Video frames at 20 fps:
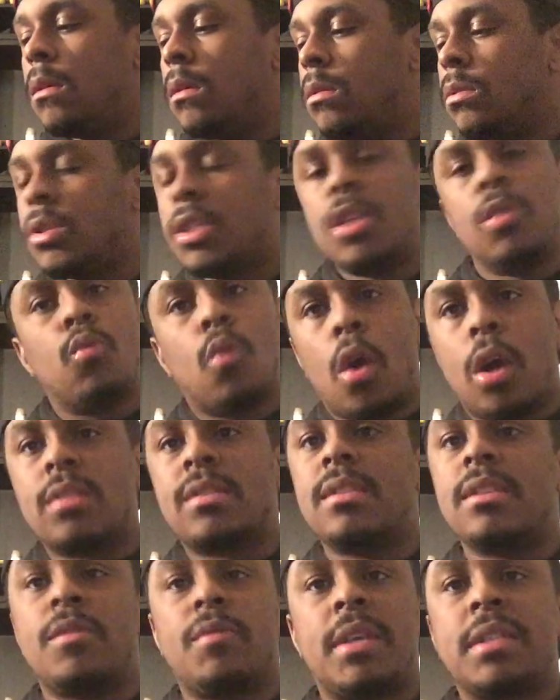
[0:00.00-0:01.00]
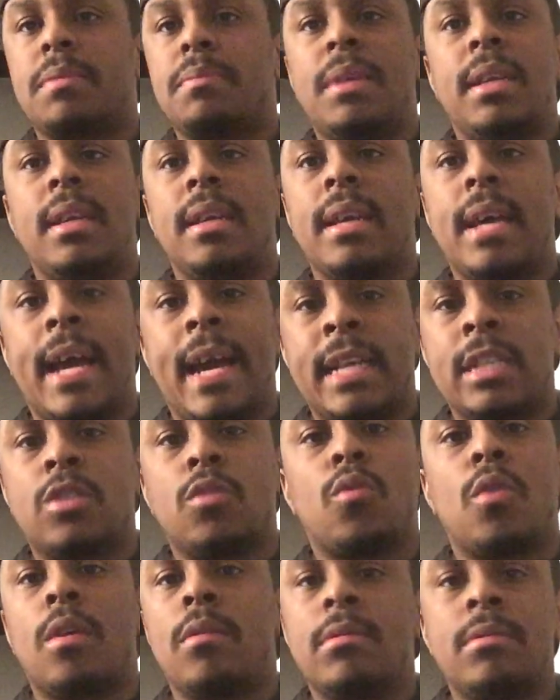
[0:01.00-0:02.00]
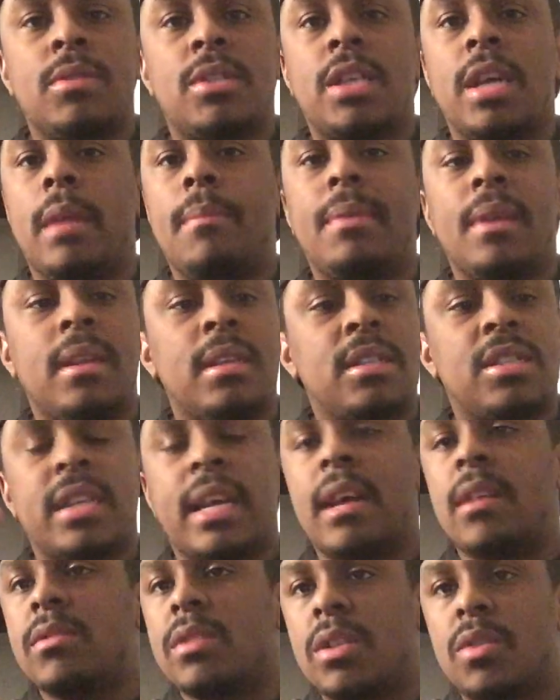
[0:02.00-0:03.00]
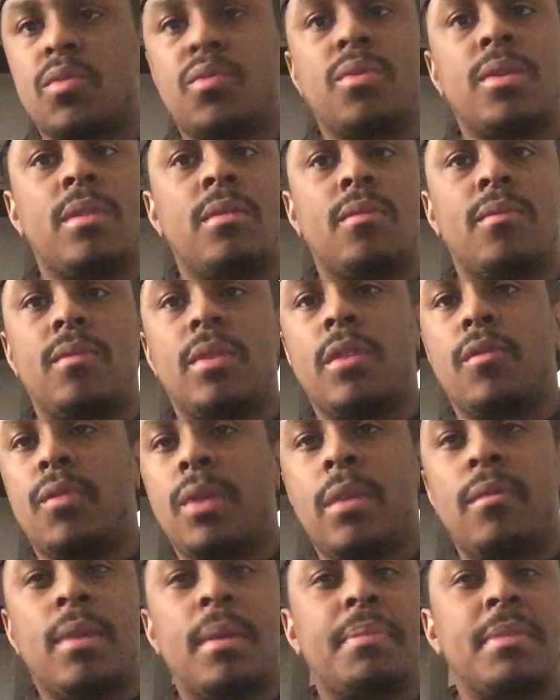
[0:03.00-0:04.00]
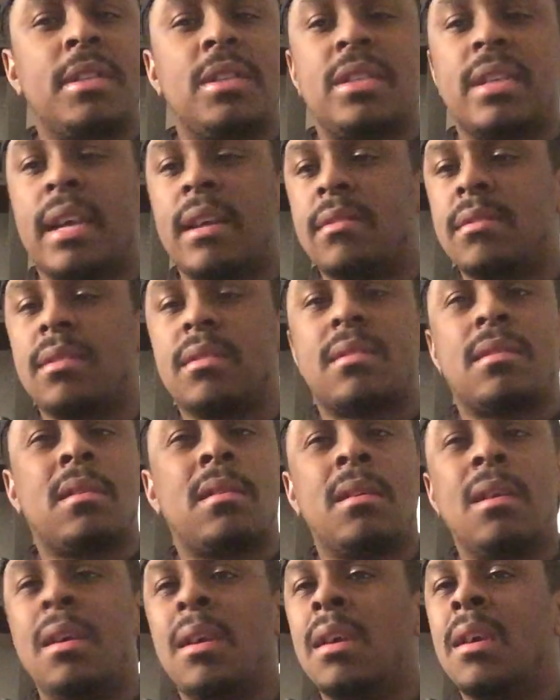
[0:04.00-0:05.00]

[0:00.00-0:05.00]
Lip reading: She walks into WrestleMania as the Raw Women's Champion and challenges Rhea, and Rhea Ripley challenges her.